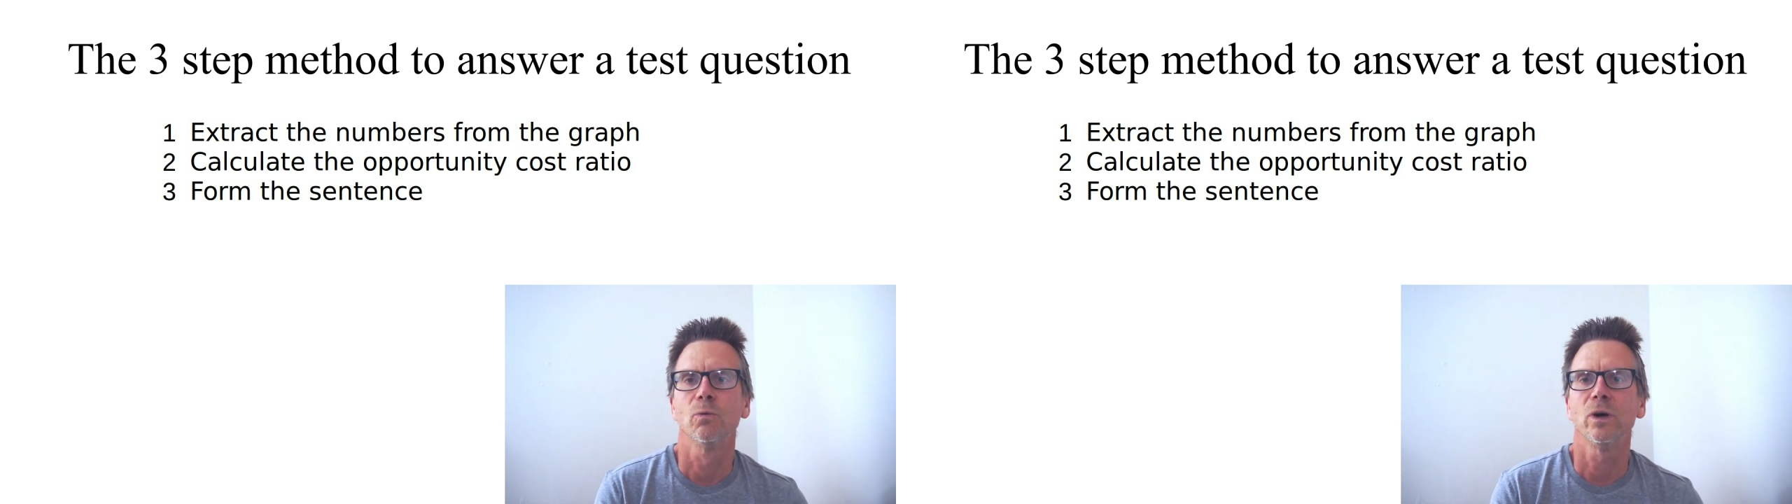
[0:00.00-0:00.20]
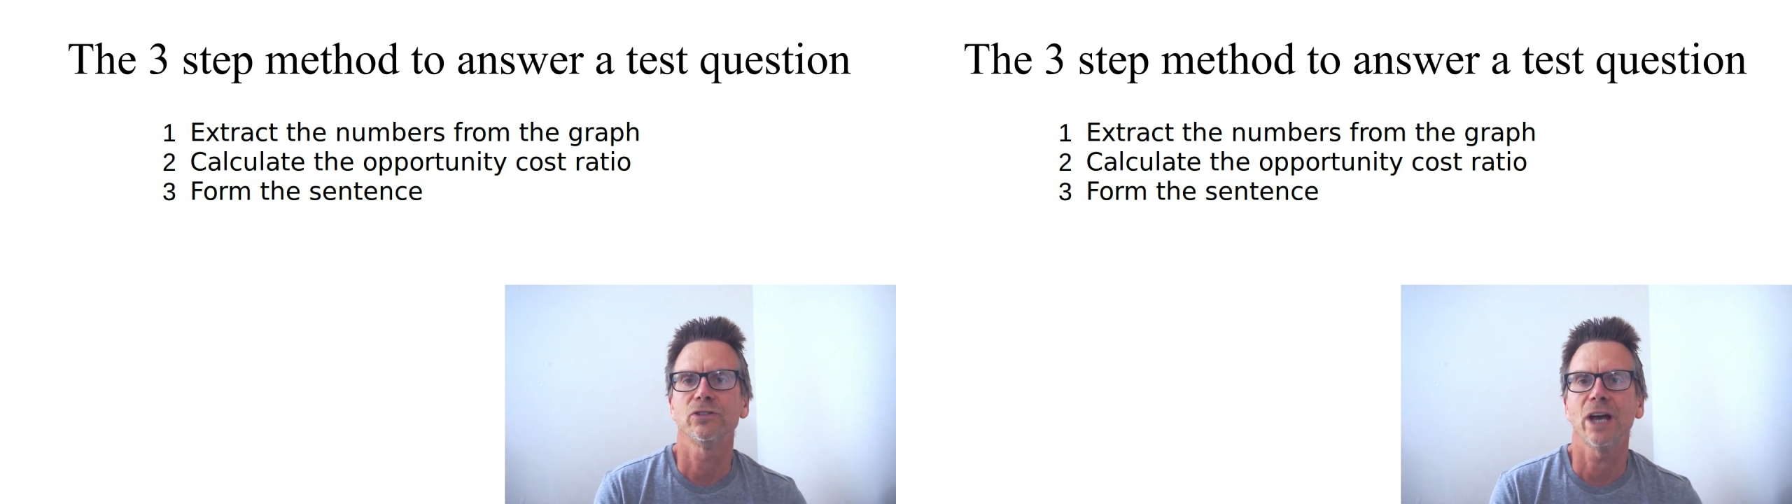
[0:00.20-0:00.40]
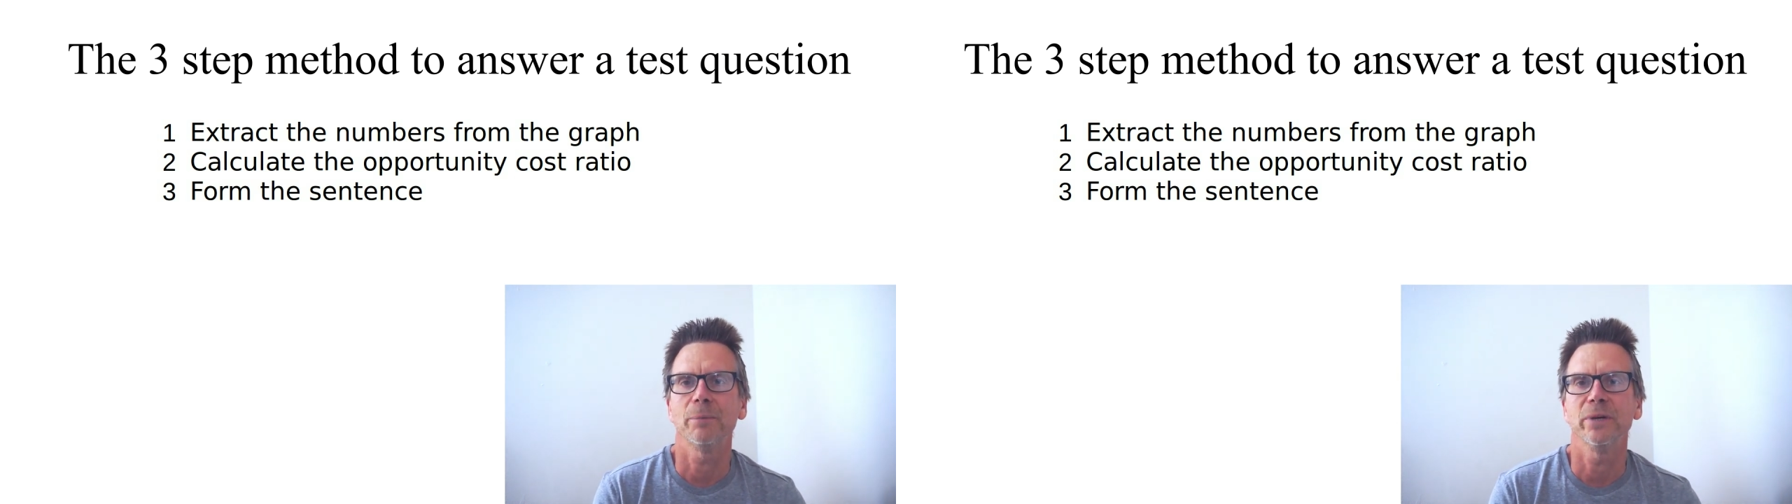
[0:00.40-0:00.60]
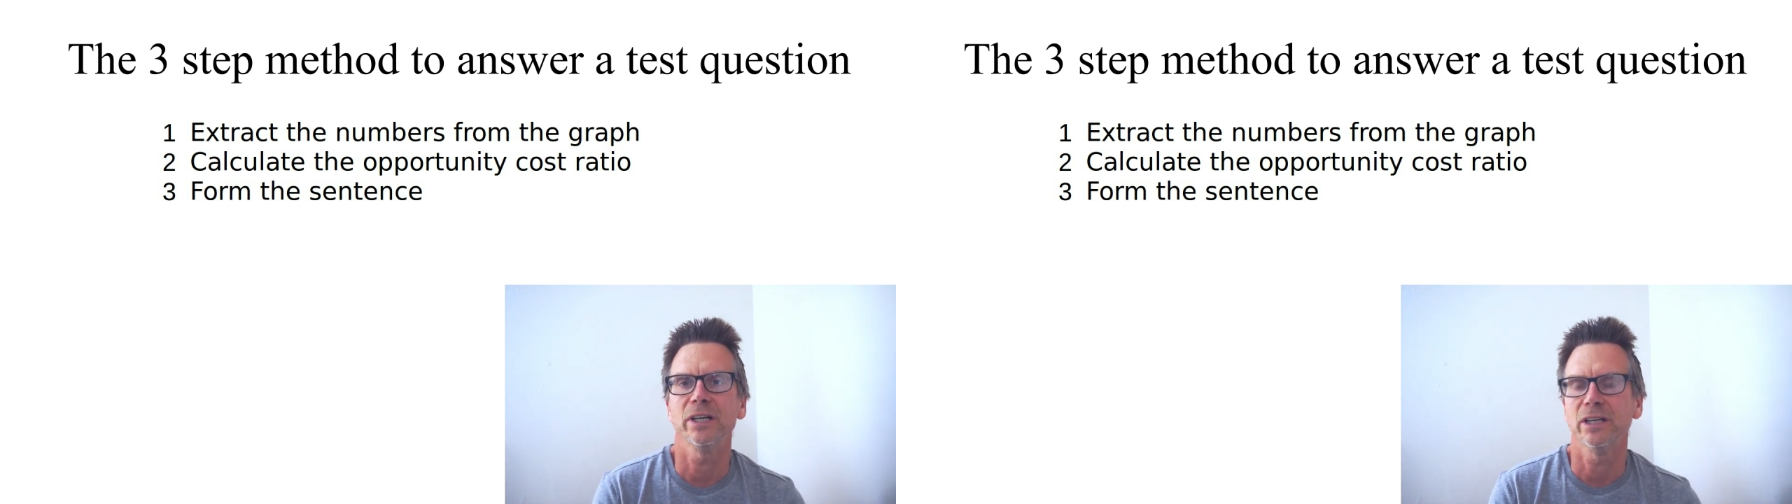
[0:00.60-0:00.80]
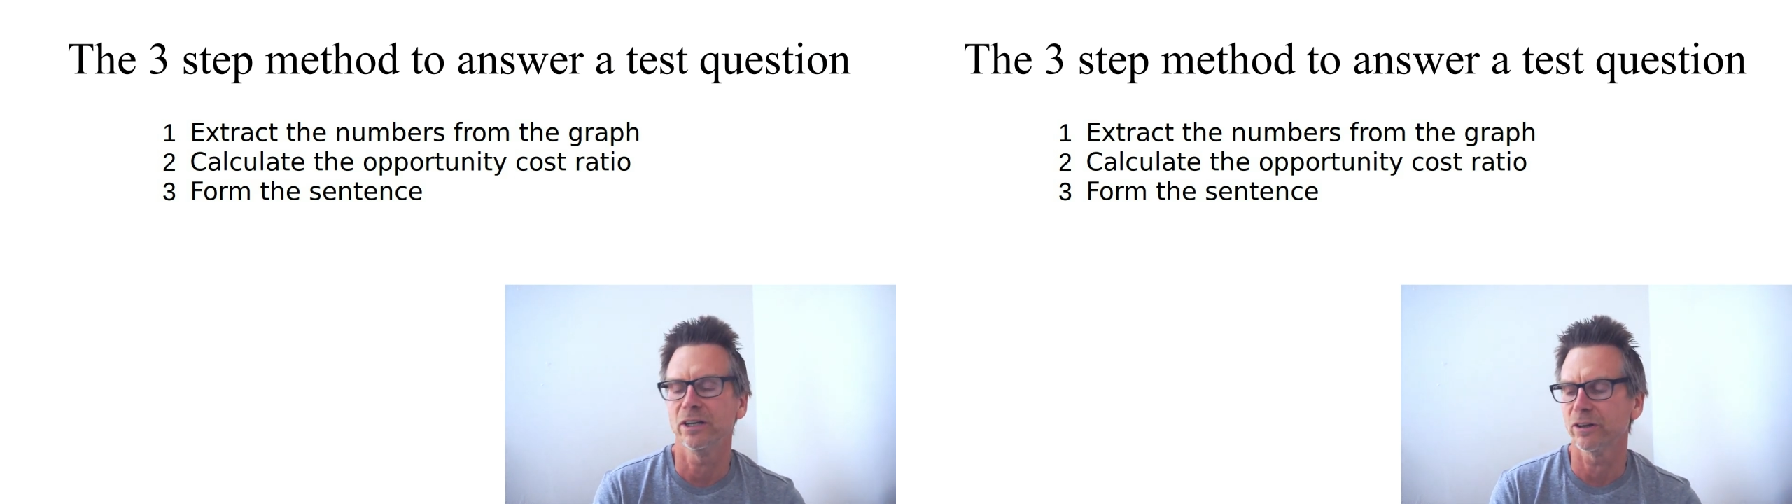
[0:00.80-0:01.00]
what's
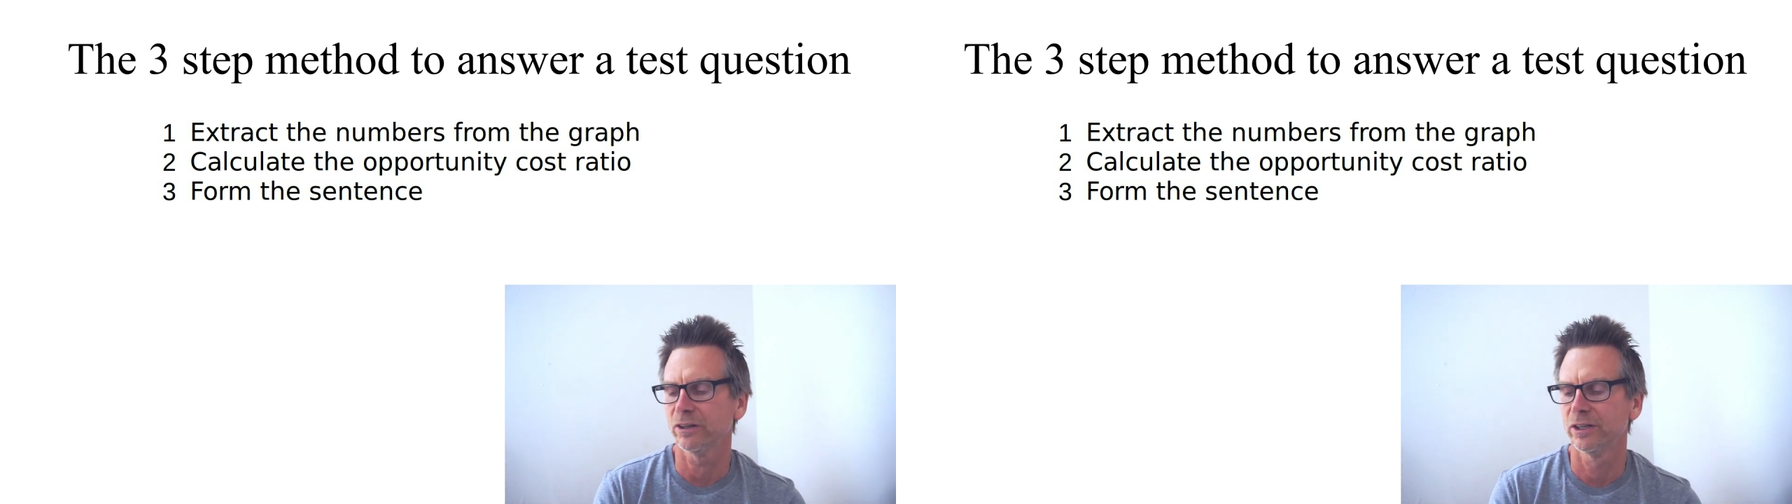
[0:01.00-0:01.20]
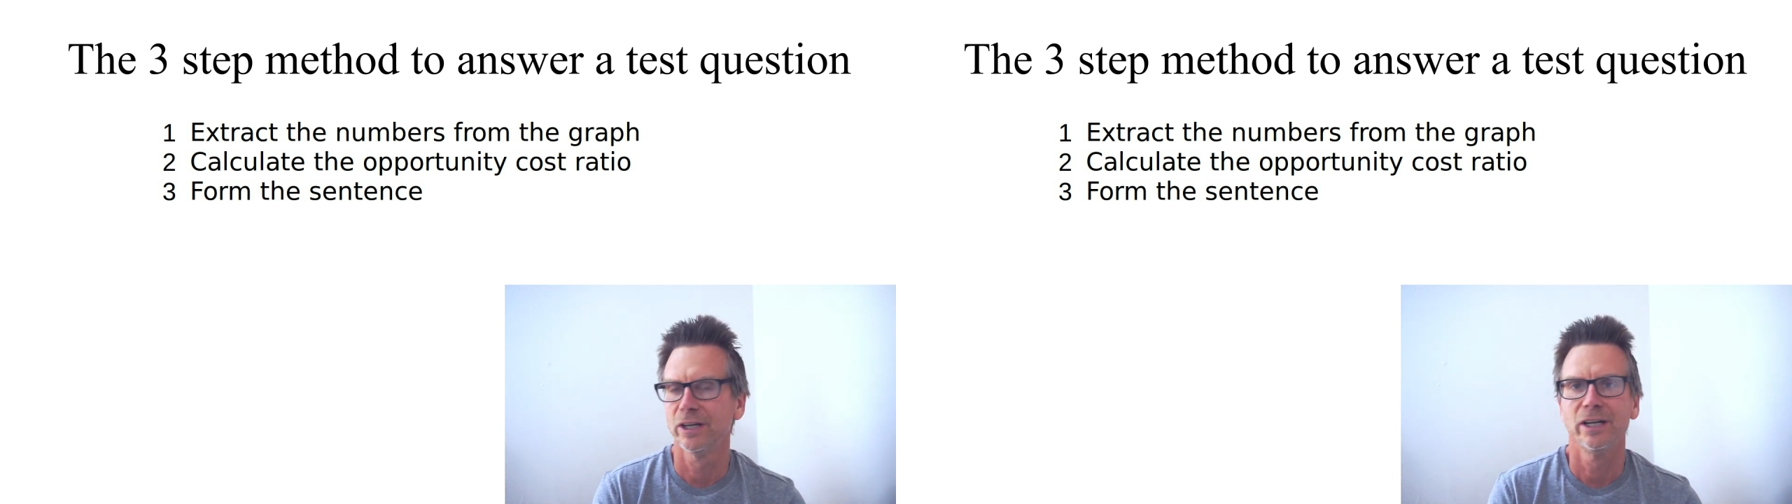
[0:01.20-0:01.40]
happening here.